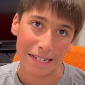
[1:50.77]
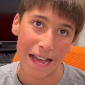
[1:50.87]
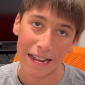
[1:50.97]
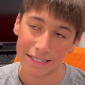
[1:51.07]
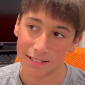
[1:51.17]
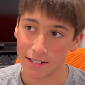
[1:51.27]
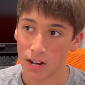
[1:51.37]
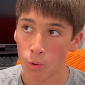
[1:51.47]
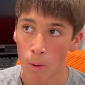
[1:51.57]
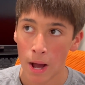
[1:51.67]

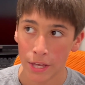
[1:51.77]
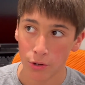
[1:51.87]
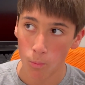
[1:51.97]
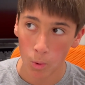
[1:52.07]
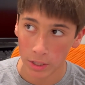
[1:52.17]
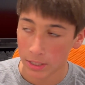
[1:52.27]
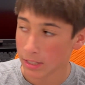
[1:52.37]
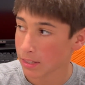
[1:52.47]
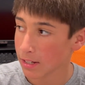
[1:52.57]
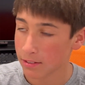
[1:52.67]
idea why you wouldn't
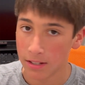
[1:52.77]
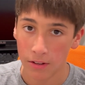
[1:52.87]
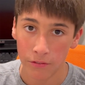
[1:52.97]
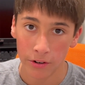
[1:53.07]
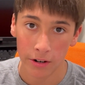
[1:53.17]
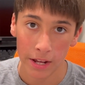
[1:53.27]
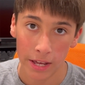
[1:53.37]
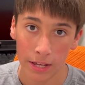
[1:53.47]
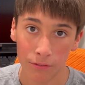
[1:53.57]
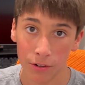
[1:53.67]
get this if you're
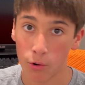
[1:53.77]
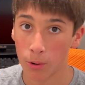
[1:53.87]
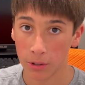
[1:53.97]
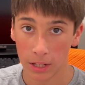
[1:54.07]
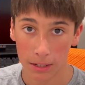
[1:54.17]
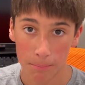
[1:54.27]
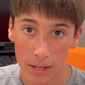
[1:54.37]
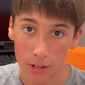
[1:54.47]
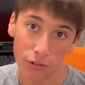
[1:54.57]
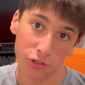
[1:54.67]
a recorder like
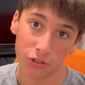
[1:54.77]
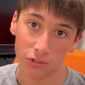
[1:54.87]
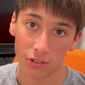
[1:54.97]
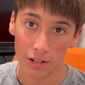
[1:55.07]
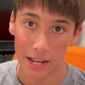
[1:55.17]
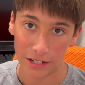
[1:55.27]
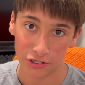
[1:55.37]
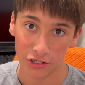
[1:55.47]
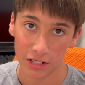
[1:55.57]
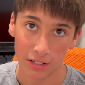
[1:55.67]
me who shoots in
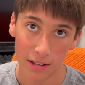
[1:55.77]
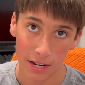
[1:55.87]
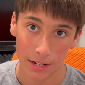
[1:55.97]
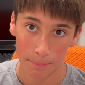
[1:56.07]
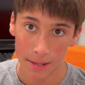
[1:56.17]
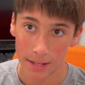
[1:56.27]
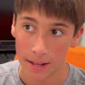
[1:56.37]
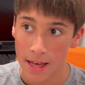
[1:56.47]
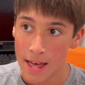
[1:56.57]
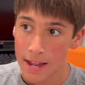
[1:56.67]
HD 1080p.
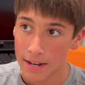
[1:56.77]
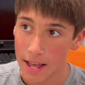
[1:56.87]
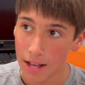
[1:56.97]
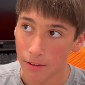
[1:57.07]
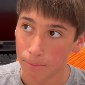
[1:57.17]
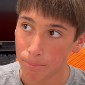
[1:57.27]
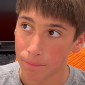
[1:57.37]
Now,